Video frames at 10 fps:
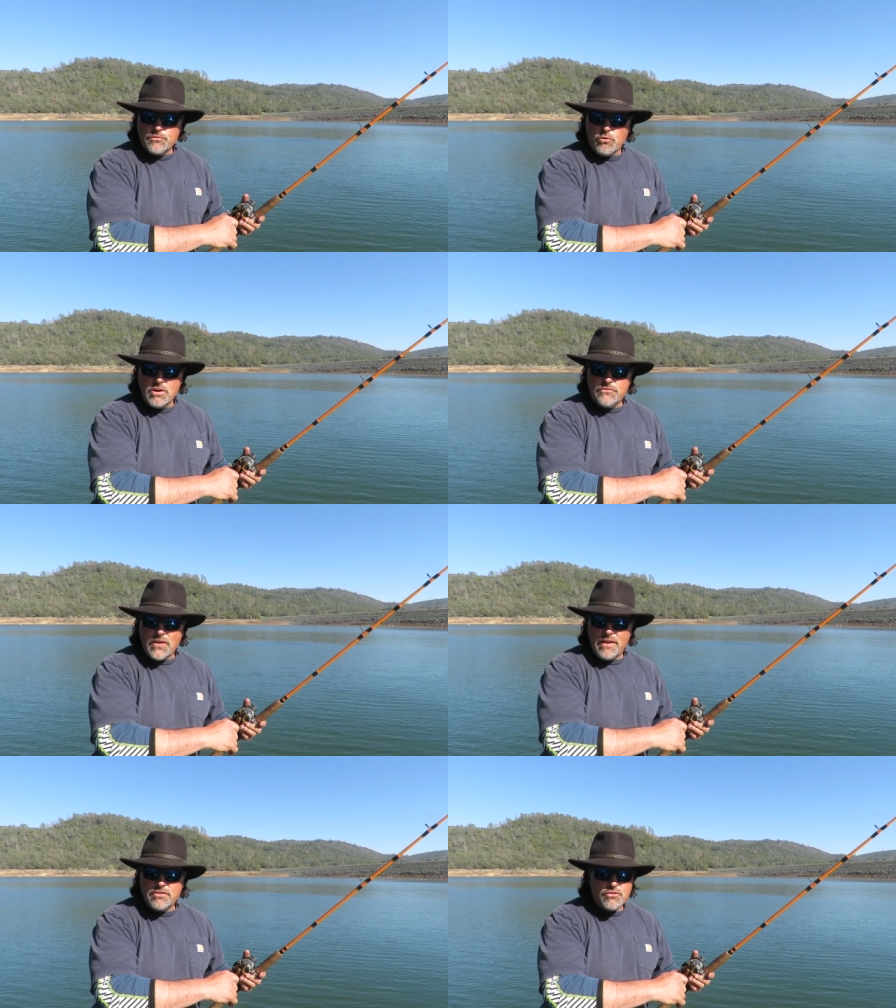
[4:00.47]
at
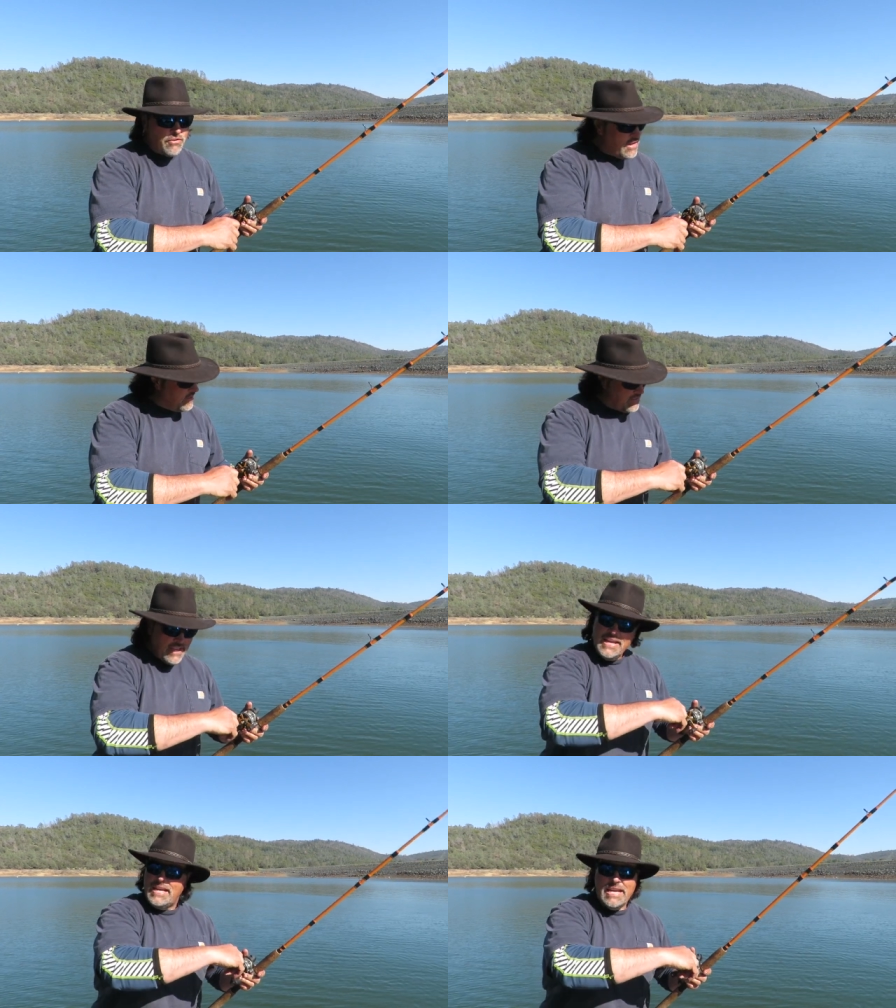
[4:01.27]
45 degrees.
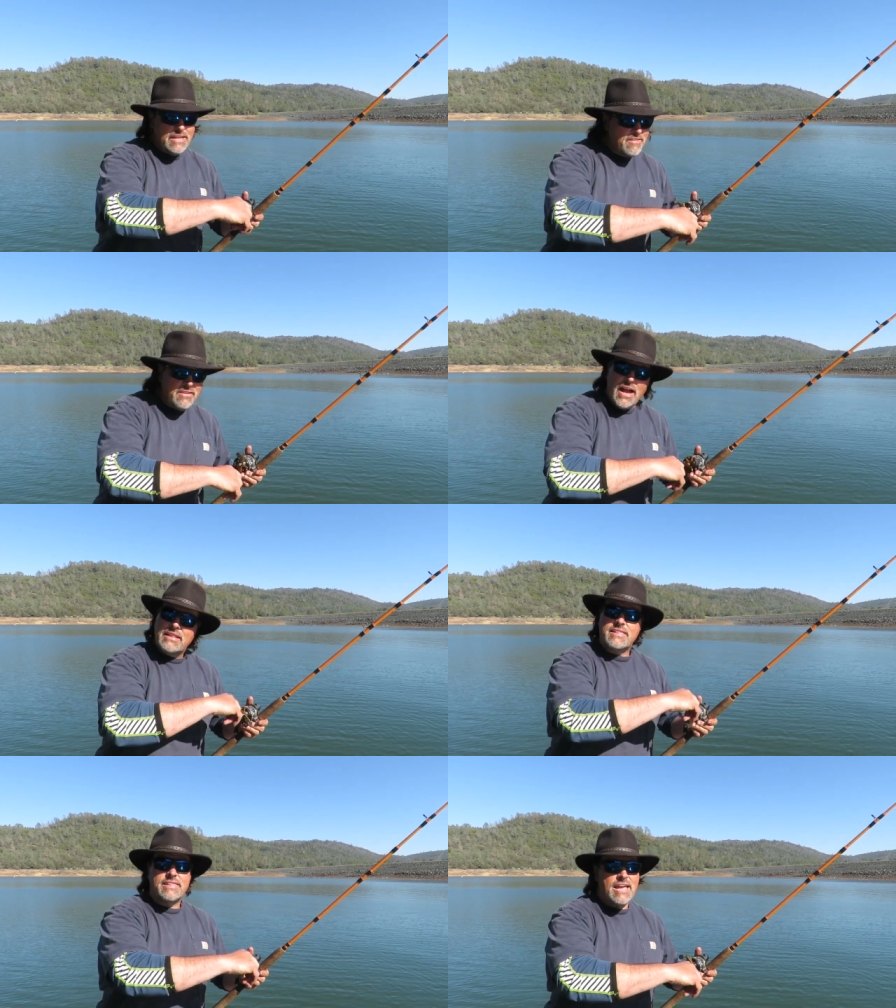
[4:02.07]
It's
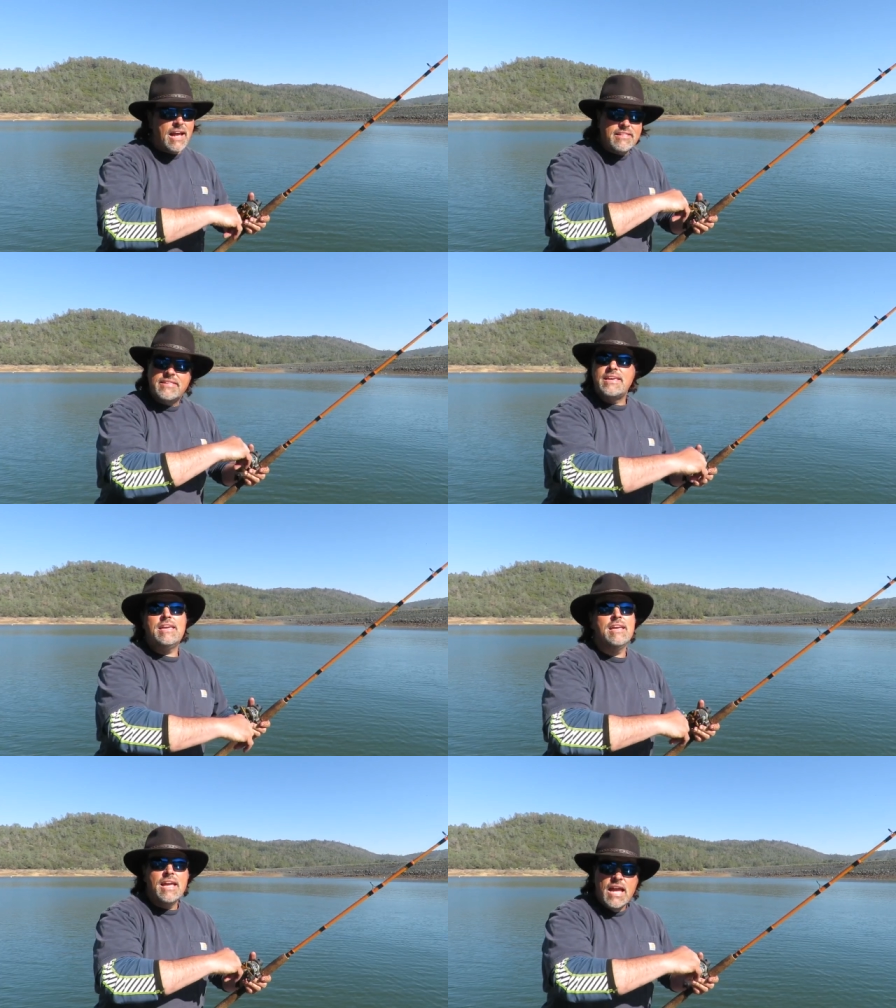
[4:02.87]
not
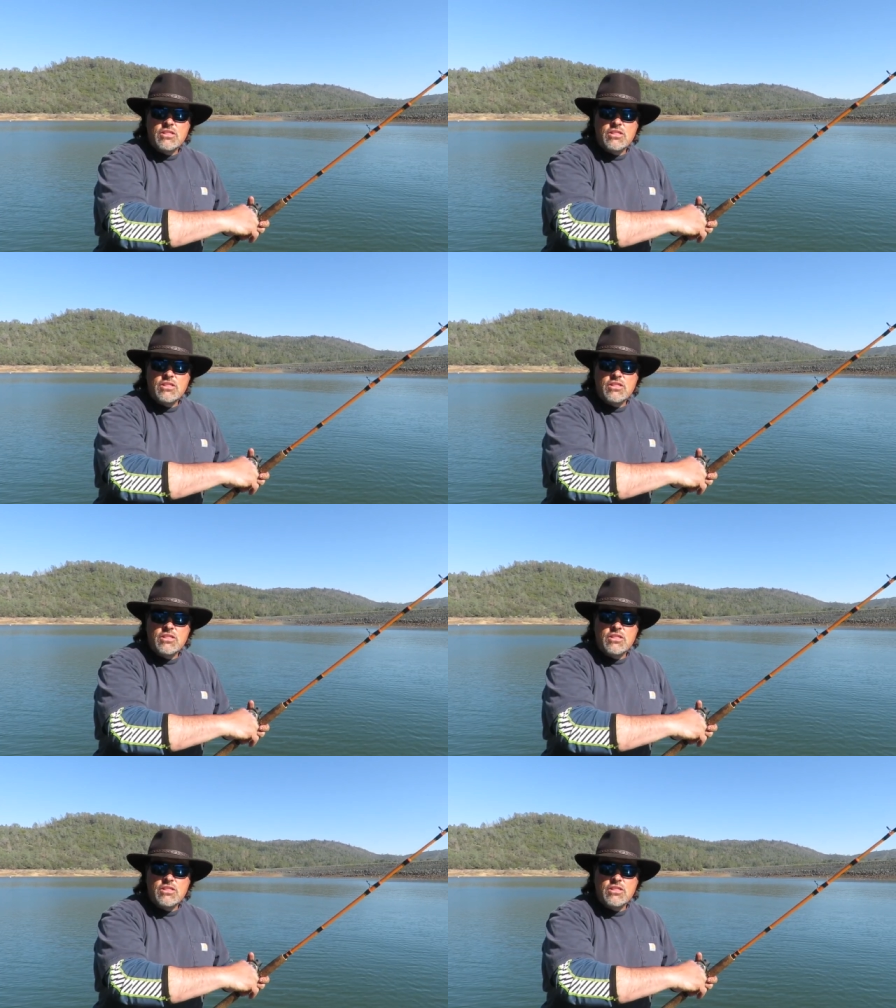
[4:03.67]
sexy.